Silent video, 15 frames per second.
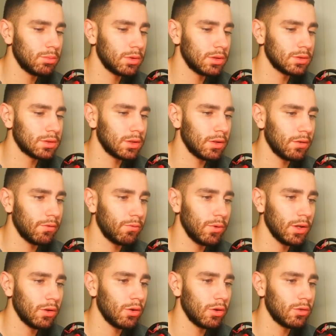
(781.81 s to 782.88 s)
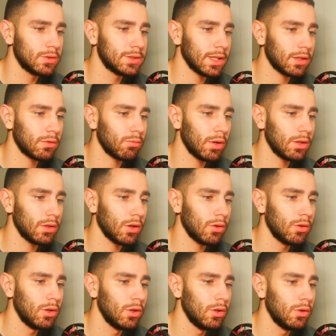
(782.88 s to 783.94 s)
because if we are going a second right
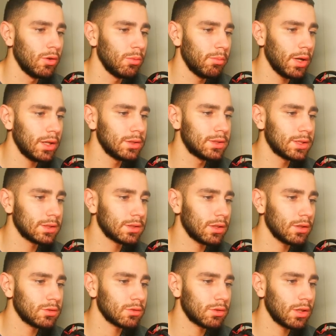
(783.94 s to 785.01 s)
now, banish 6 cards.